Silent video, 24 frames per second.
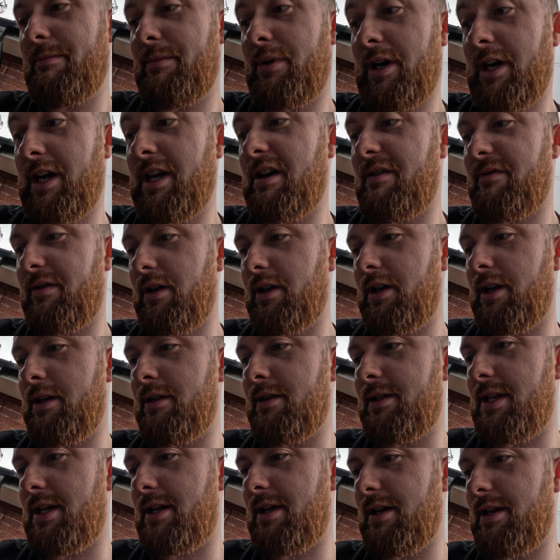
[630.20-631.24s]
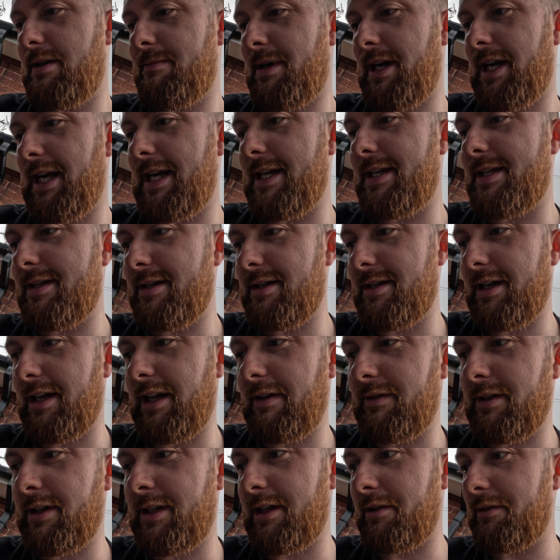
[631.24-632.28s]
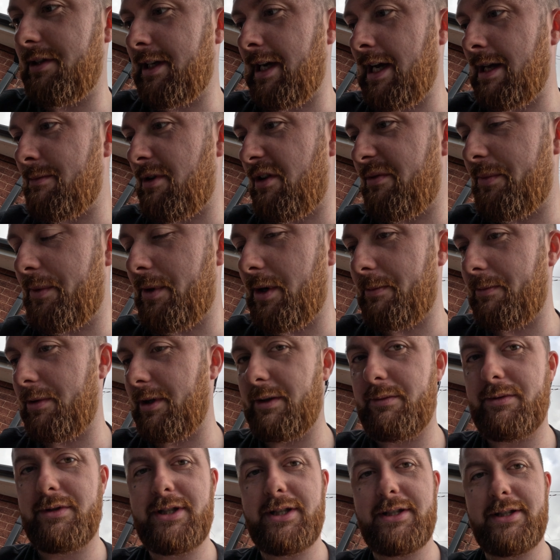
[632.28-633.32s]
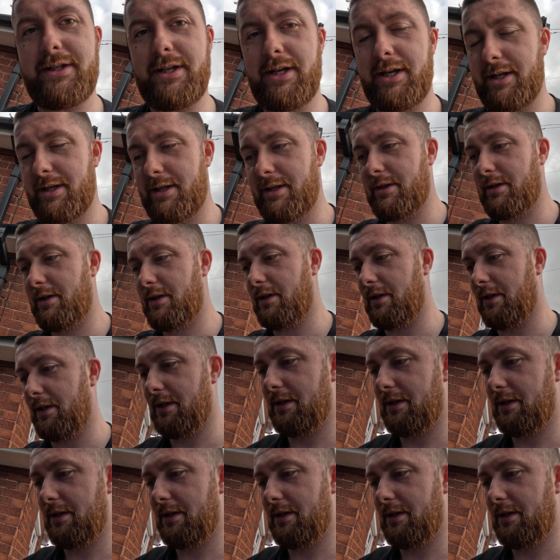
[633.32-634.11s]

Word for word: but I have learned my lesson and I've learned how to get them off properly, which is good.